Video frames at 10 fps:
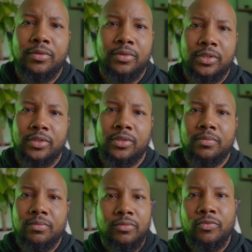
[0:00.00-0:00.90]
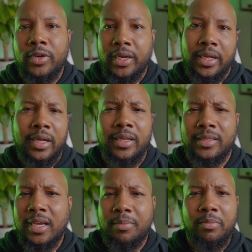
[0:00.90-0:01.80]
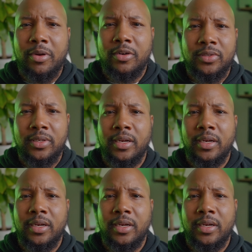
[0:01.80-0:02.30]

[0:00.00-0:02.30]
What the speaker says: just run and gun type of person.